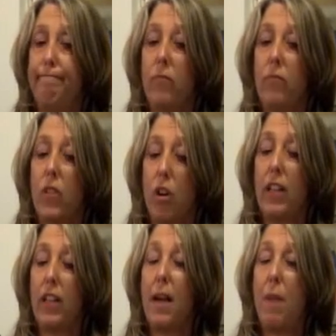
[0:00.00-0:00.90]

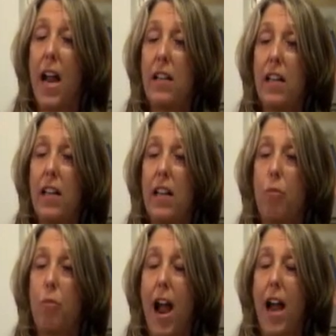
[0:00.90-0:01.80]
Certainly in my classroom
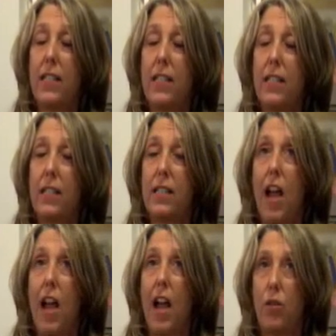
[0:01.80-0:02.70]
practice,
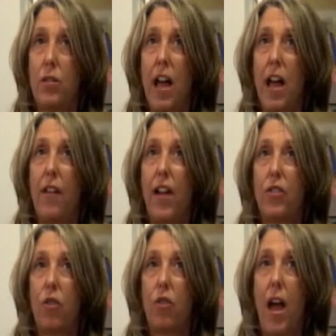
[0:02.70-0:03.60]
I used a lot of
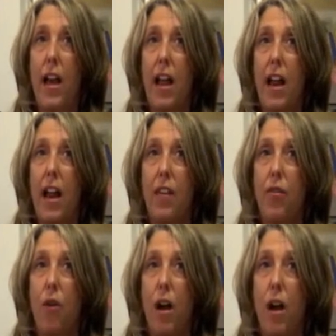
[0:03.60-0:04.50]
extra credit, and I
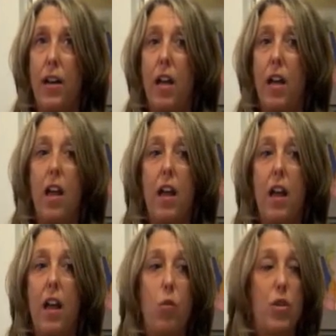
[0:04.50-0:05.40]
thought
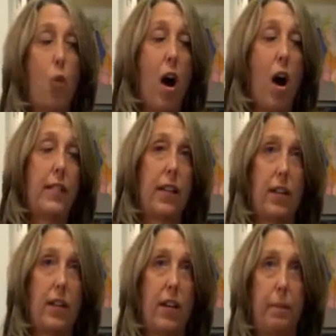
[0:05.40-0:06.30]
it was wise at the time.